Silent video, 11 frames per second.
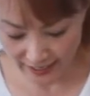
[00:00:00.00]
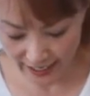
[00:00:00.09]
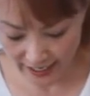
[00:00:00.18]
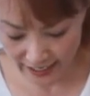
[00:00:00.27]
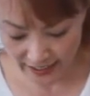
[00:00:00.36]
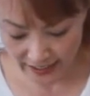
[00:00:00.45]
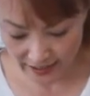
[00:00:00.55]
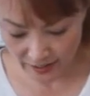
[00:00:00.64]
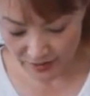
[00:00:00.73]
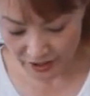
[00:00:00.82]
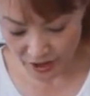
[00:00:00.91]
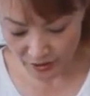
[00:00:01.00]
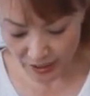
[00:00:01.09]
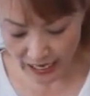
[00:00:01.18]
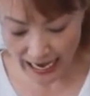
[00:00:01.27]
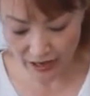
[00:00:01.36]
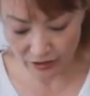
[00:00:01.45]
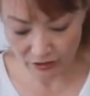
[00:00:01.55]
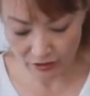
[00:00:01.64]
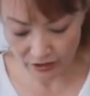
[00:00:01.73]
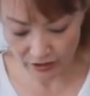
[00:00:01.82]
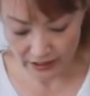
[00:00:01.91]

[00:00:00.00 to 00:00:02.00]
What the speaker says: Okay, let me show you how to